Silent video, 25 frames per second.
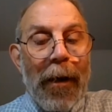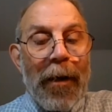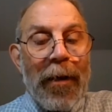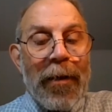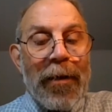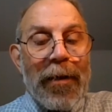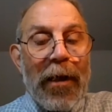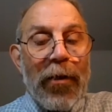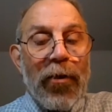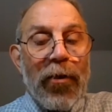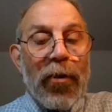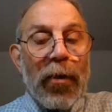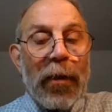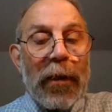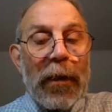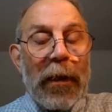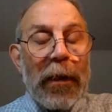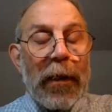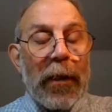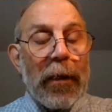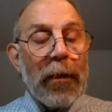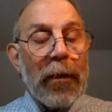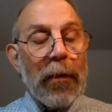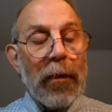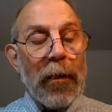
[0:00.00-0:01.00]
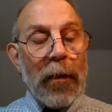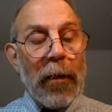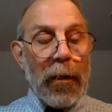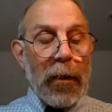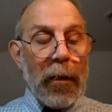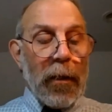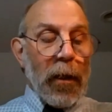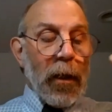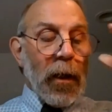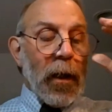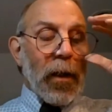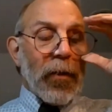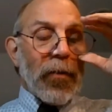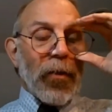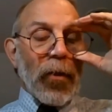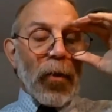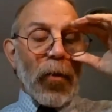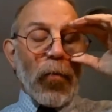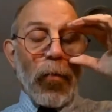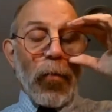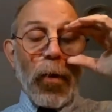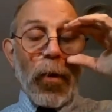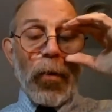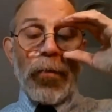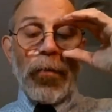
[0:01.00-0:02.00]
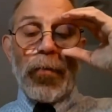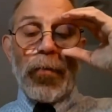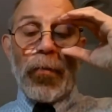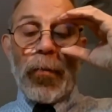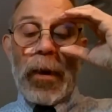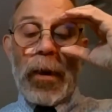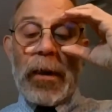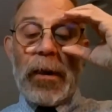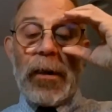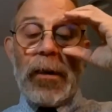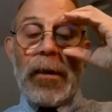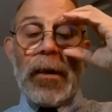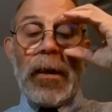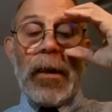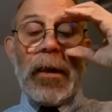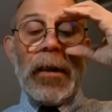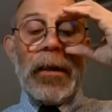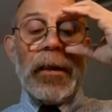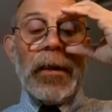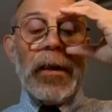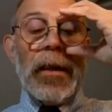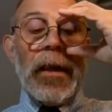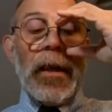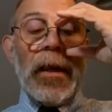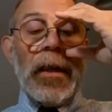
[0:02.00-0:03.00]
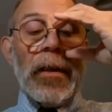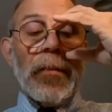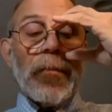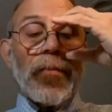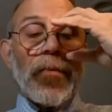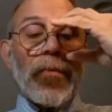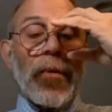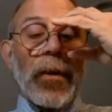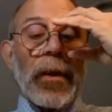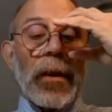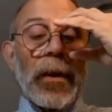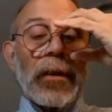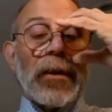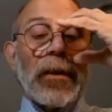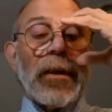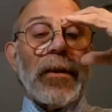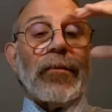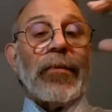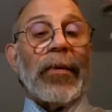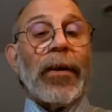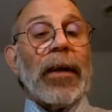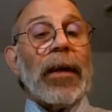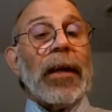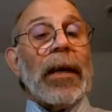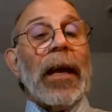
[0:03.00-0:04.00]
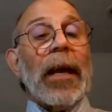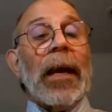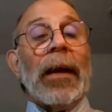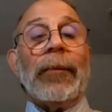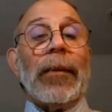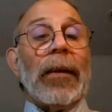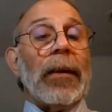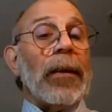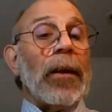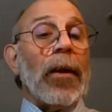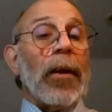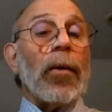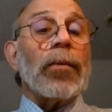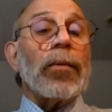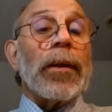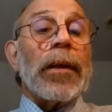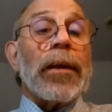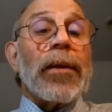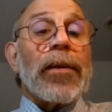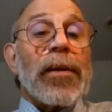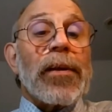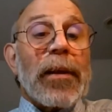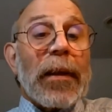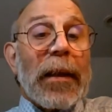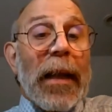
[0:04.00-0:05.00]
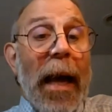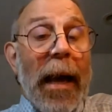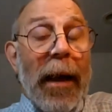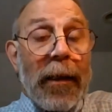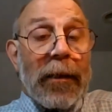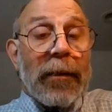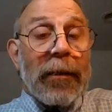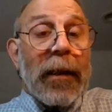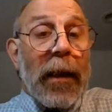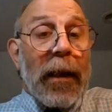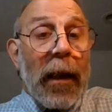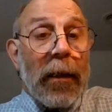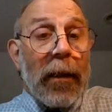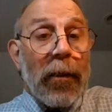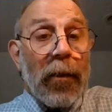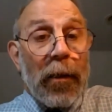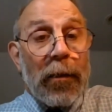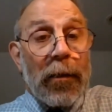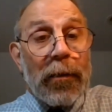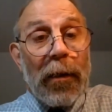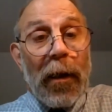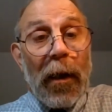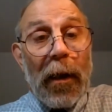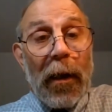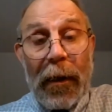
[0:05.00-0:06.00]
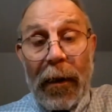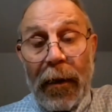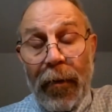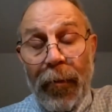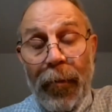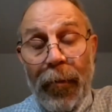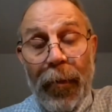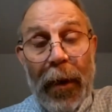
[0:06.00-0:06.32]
essentially the growth rate and productivity, and then the only slack that I looked on